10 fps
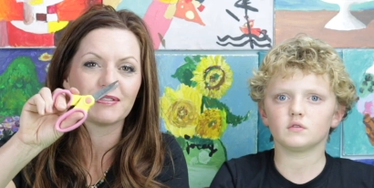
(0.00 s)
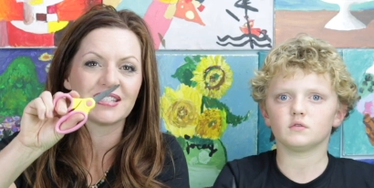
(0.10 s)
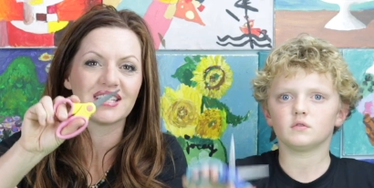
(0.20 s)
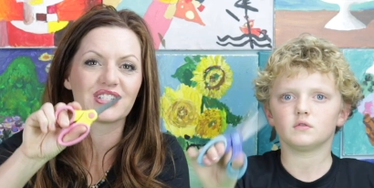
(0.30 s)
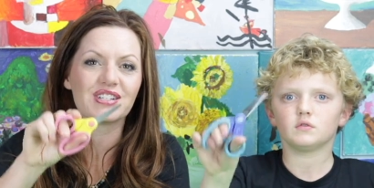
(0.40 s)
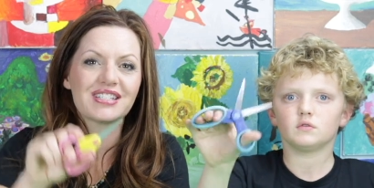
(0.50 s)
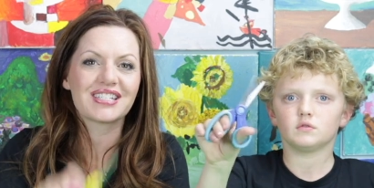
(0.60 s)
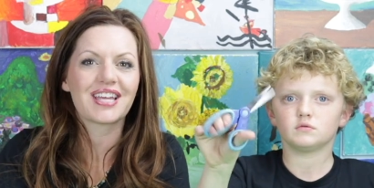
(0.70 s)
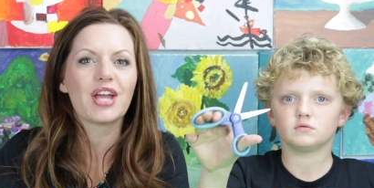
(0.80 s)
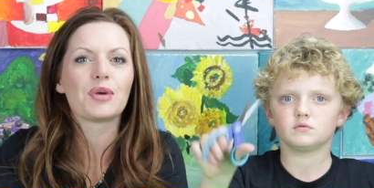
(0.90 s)
Speaker 1: of
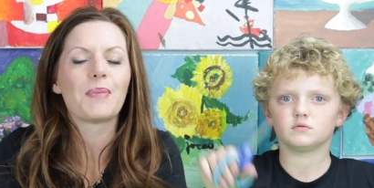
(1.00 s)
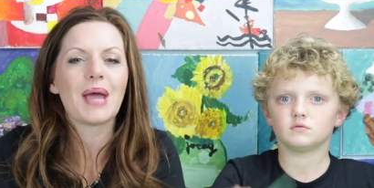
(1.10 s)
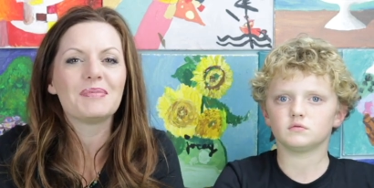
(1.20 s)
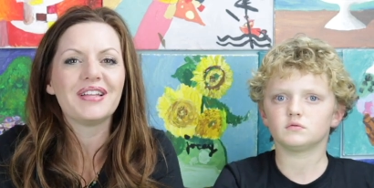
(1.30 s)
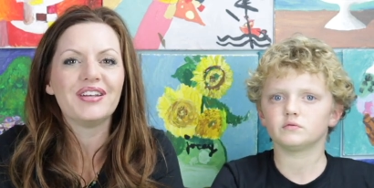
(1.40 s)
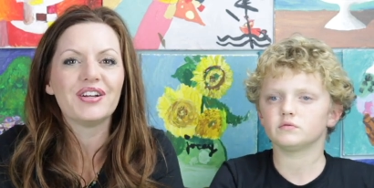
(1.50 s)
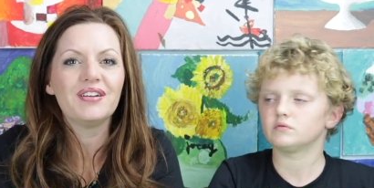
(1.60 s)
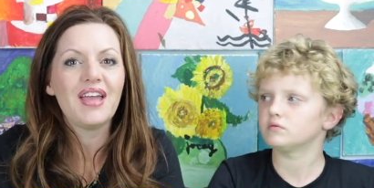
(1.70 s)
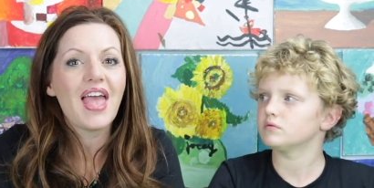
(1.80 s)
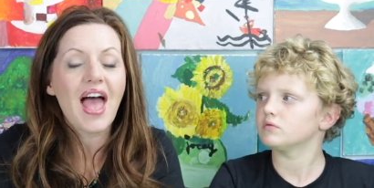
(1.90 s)
scissors to cut your pipe
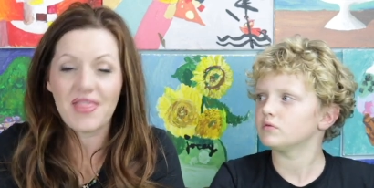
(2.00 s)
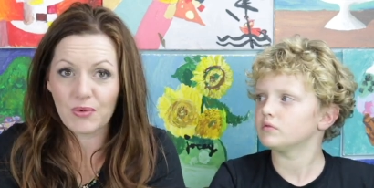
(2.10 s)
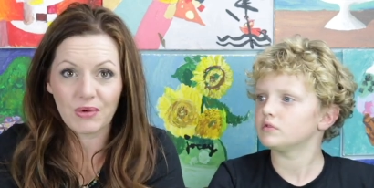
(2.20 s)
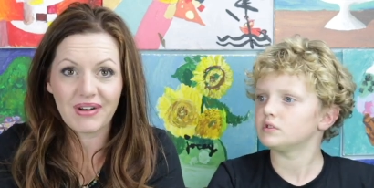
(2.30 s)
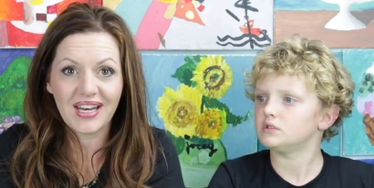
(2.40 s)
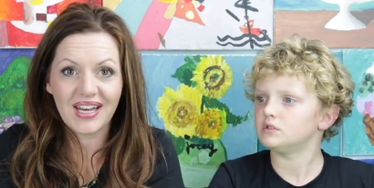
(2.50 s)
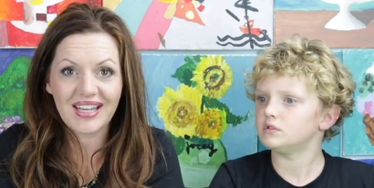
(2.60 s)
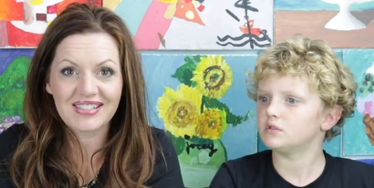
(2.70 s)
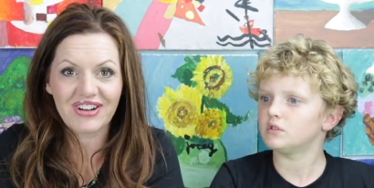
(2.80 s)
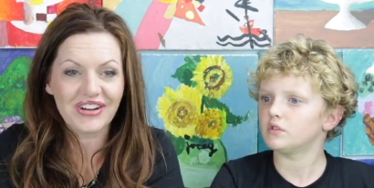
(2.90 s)
cleaner, and then we're ready to
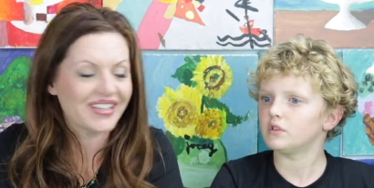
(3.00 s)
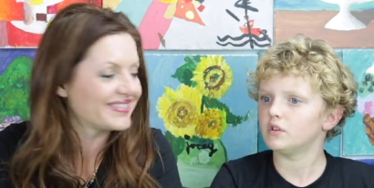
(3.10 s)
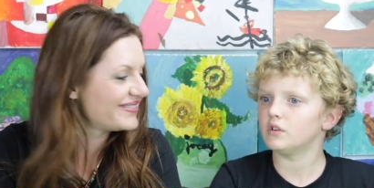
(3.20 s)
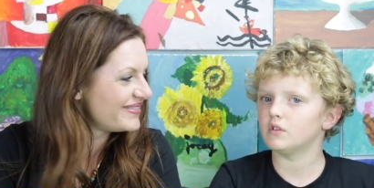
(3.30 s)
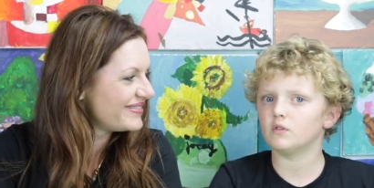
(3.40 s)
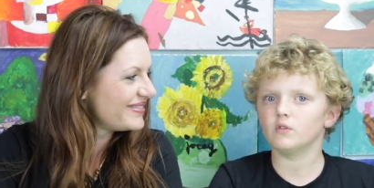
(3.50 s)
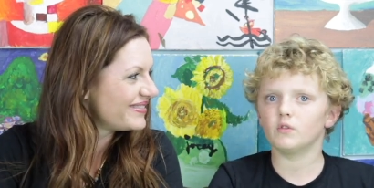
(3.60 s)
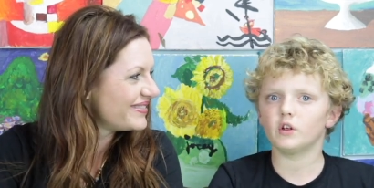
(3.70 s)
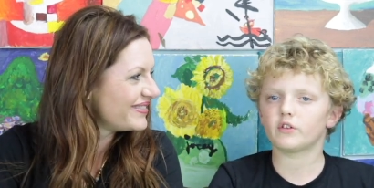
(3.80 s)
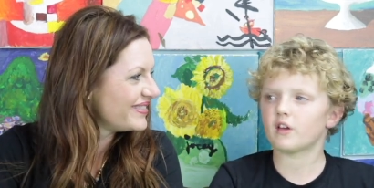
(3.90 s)
get started.
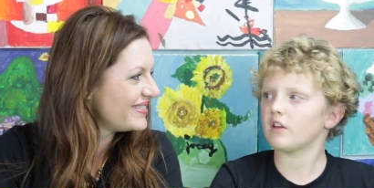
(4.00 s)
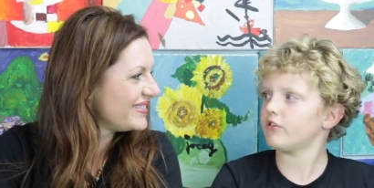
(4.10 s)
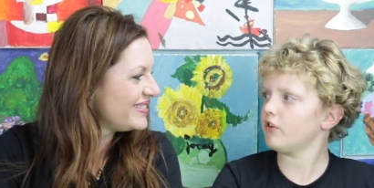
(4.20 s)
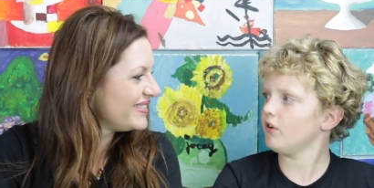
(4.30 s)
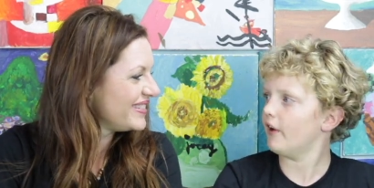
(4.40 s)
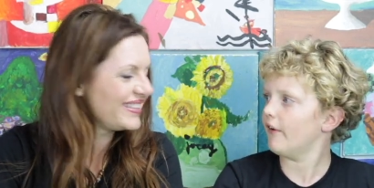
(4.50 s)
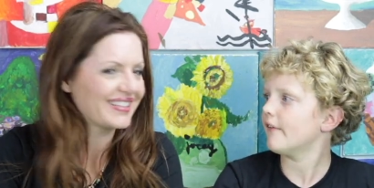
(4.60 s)
Speaker 2: Let's get to it.